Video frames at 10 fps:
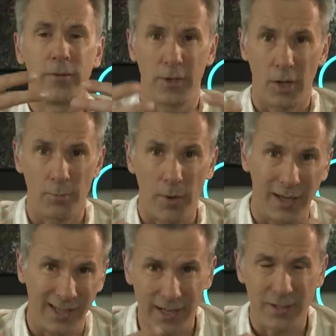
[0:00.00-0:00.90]
you know,
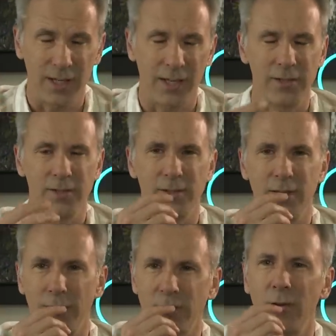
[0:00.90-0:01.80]
buying gig tickets and
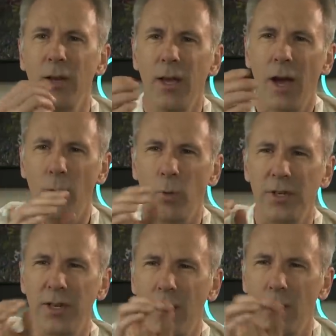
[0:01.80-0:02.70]
stuff. So I
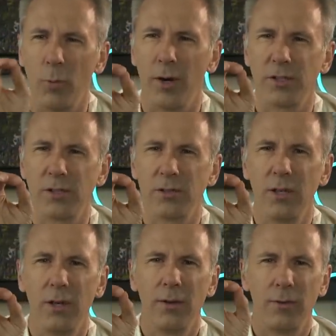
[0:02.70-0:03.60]
wondered how it works,
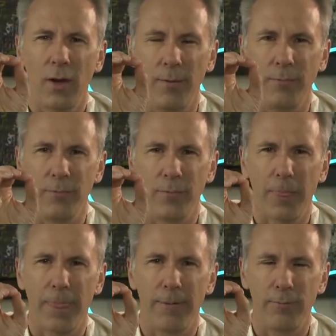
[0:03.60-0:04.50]

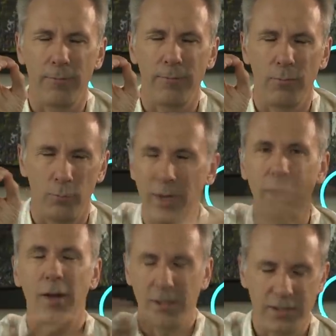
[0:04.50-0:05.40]

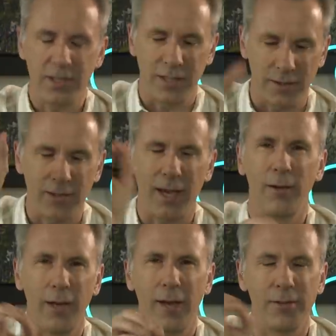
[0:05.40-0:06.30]
without going into details,
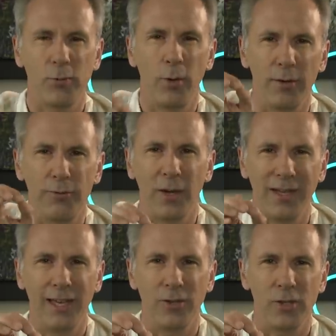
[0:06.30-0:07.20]
how does it work
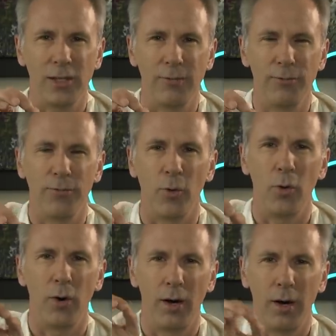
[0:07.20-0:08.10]
financially
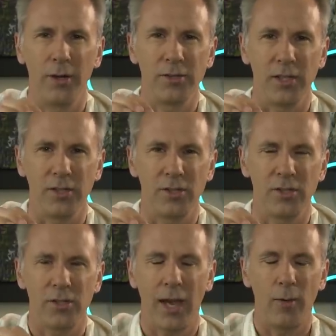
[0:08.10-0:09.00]
for
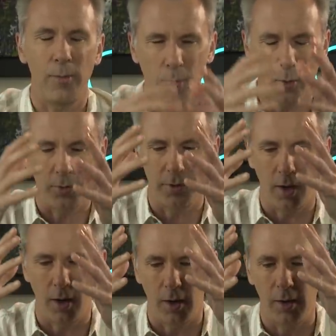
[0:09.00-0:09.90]
artists? How important
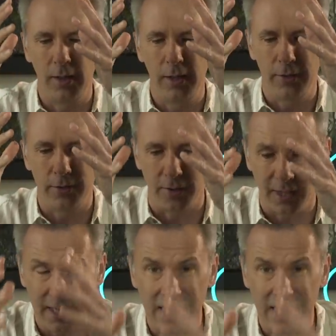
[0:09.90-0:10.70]
are the